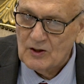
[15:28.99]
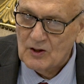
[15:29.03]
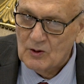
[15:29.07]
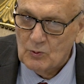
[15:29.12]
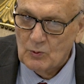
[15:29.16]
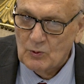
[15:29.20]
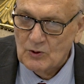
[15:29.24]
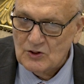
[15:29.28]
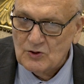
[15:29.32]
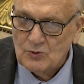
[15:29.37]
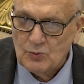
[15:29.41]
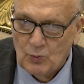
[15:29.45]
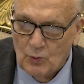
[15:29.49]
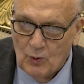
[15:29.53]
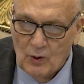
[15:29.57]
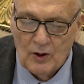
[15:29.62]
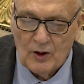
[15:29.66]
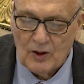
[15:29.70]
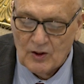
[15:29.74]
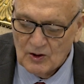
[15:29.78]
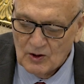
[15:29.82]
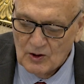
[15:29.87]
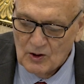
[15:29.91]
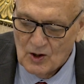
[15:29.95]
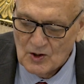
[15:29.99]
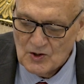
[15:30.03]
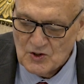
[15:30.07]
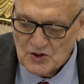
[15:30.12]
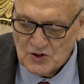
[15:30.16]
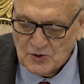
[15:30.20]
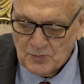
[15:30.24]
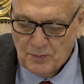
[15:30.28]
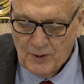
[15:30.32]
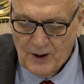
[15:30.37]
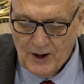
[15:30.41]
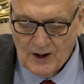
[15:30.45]
the
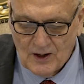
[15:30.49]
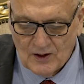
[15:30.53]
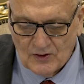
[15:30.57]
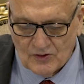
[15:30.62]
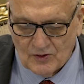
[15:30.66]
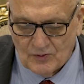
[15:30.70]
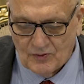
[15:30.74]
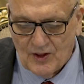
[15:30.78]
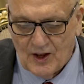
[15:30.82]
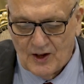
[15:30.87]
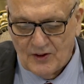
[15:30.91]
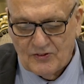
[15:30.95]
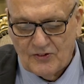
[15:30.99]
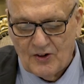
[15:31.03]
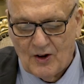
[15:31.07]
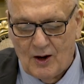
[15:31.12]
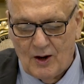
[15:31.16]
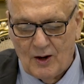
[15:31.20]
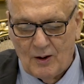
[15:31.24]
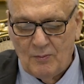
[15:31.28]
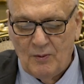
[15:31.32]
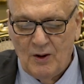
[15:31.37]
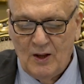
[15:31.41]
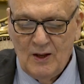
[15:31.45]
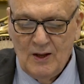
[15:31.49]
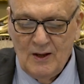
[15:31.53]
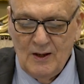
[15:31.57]
largest bands of that time,